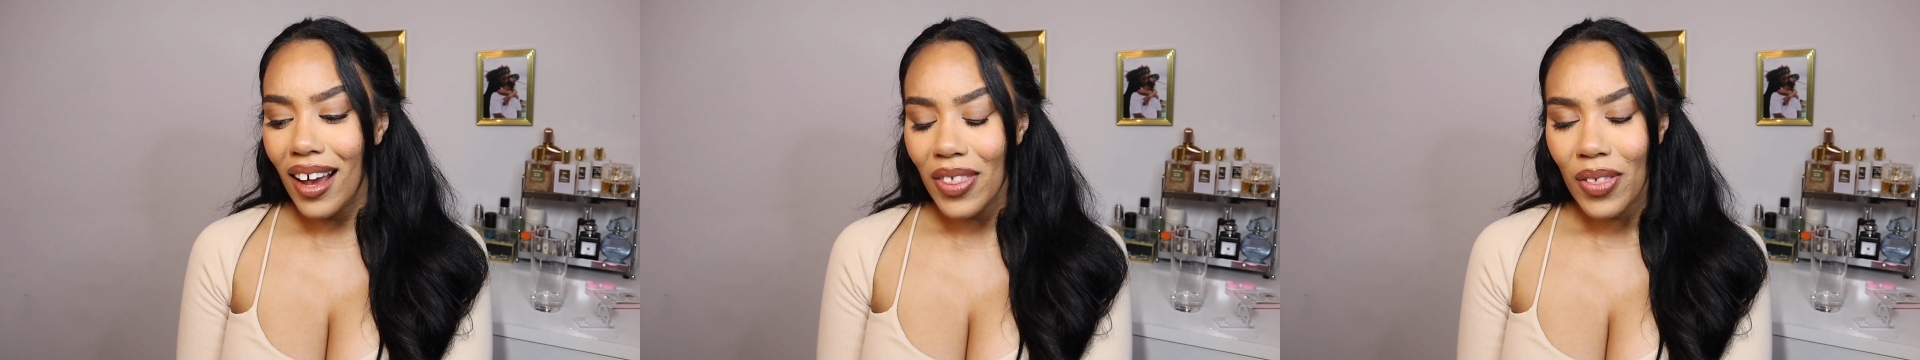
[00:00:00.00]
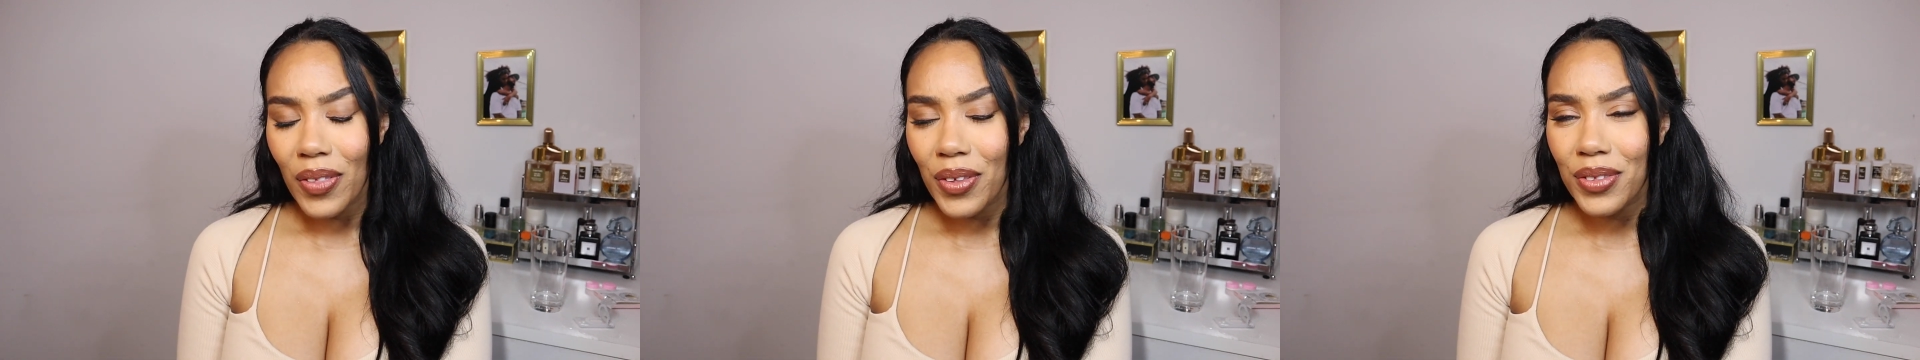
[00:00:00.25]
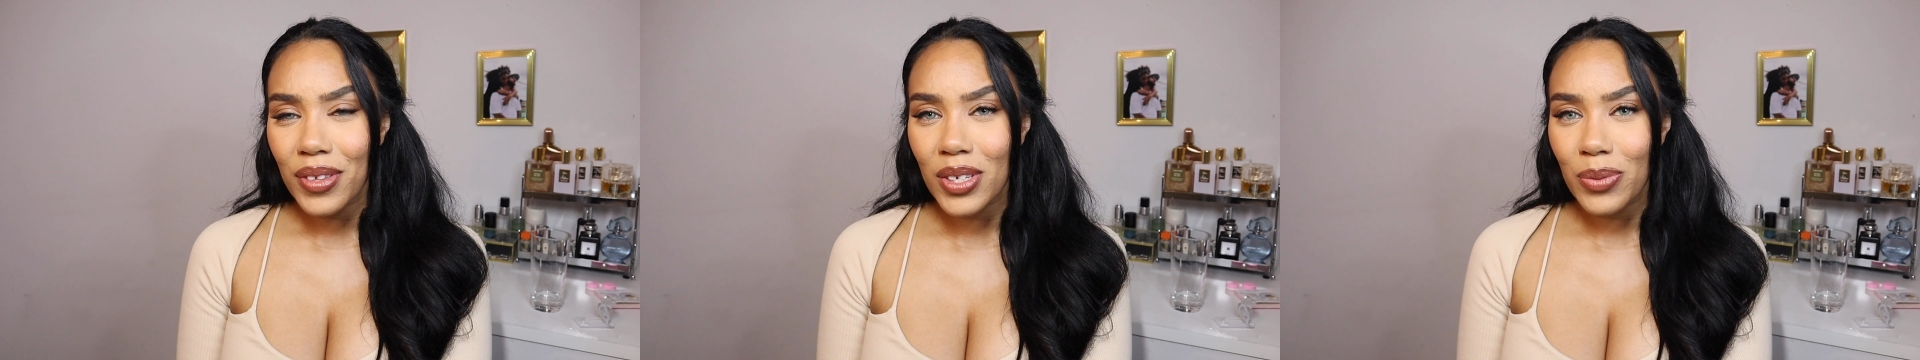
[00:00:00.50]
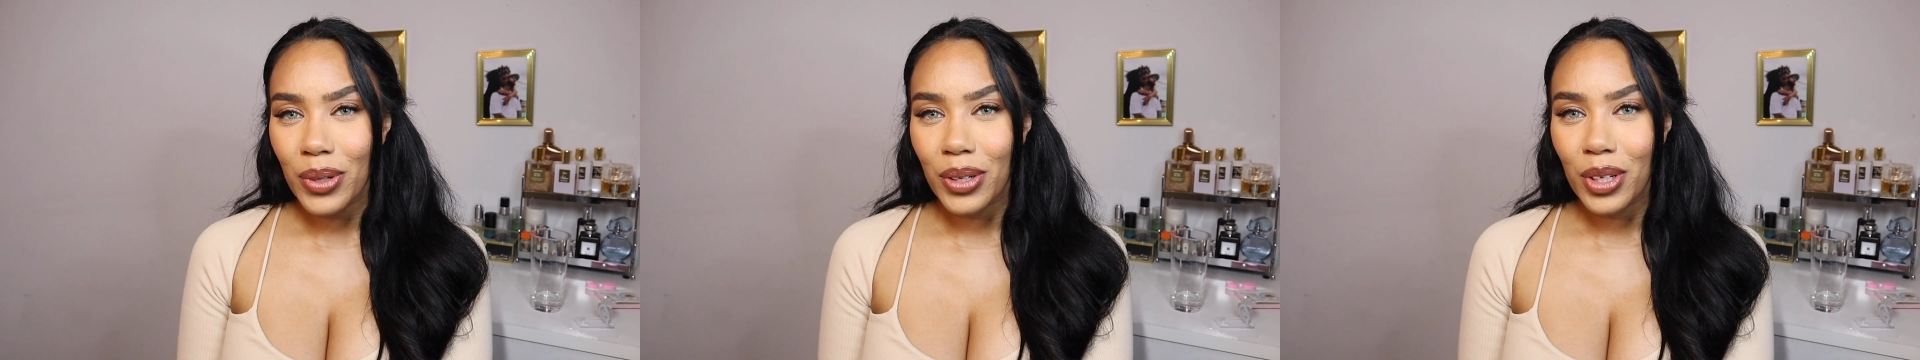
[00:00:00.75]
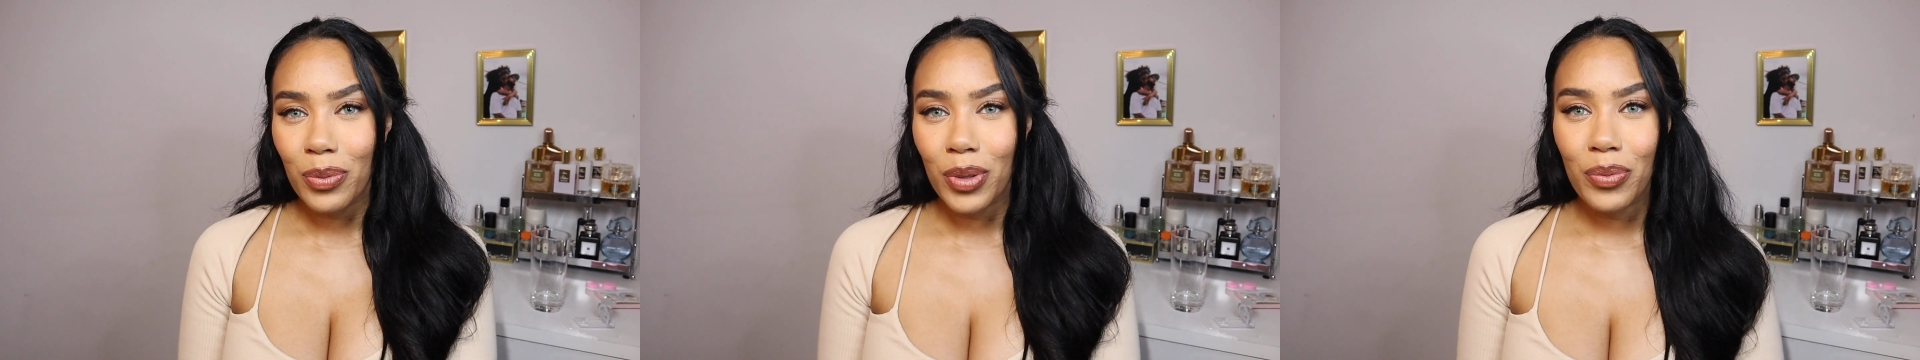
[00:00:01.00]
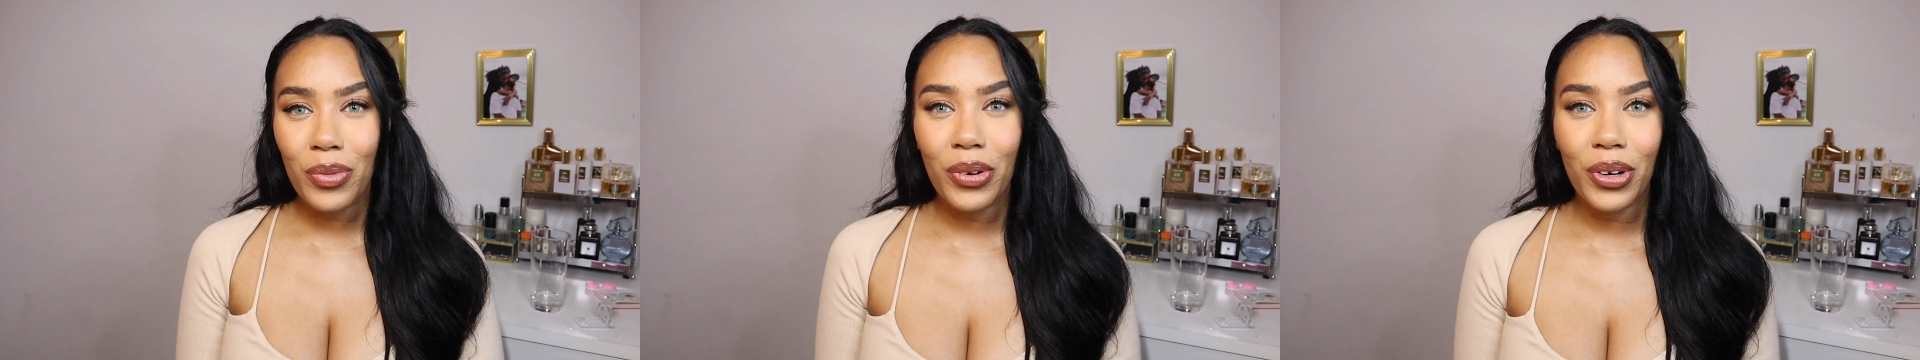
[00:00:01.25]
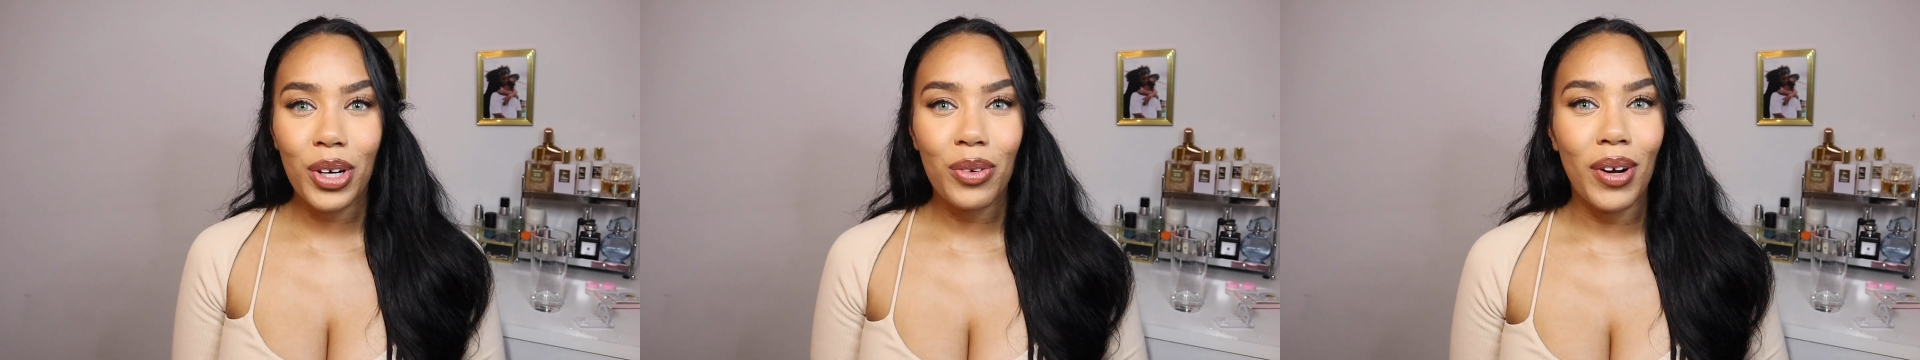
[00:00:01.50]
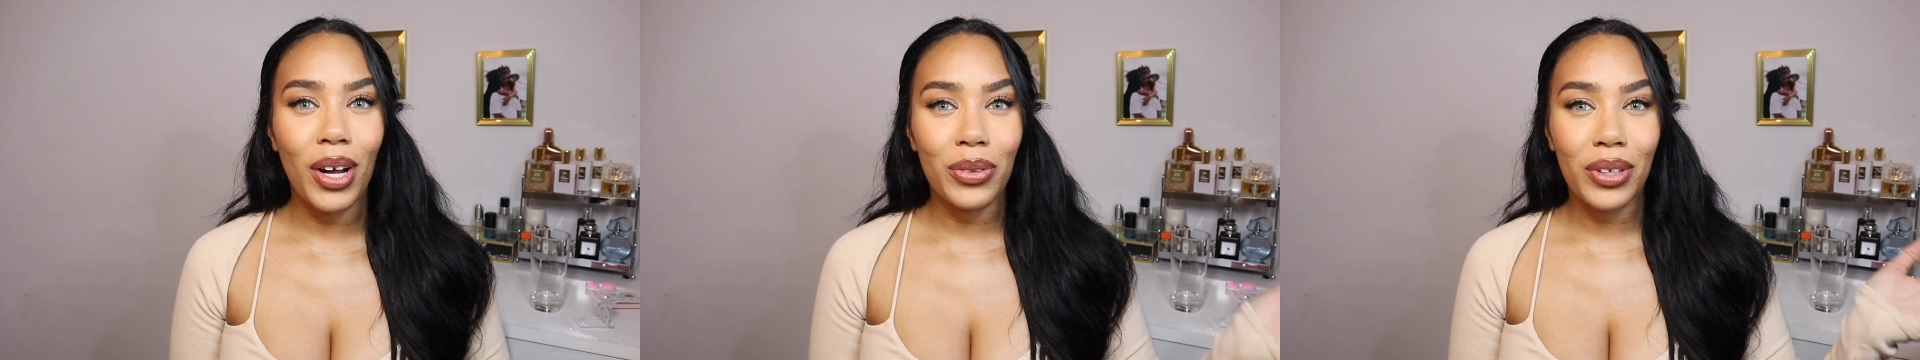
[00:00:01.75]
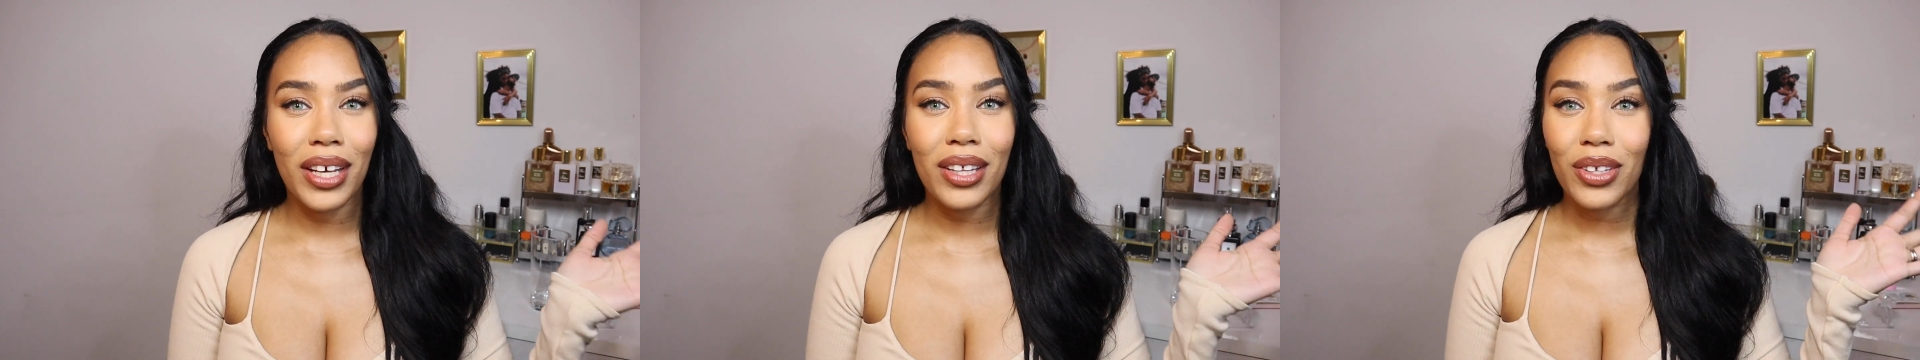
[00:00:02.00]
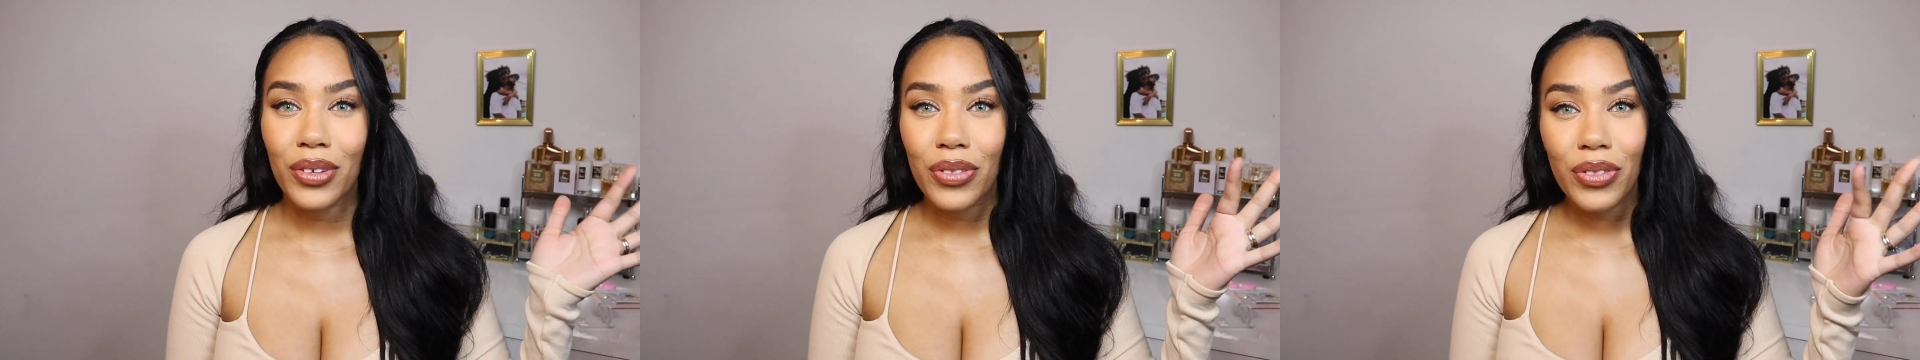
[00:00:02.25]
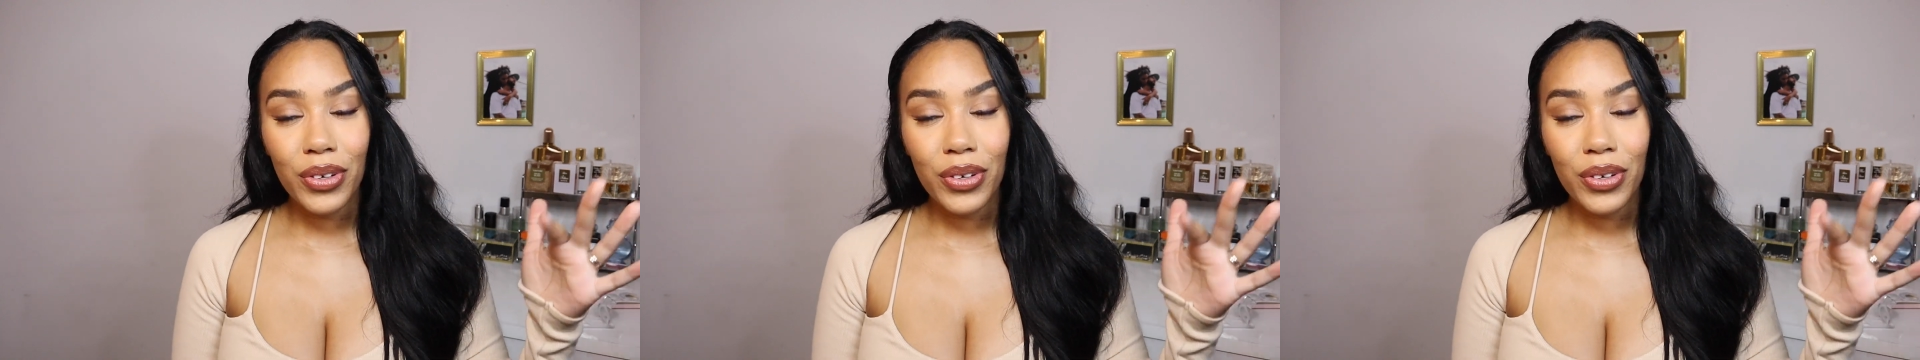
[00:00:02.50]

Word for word: I thought that these were going to be more around like the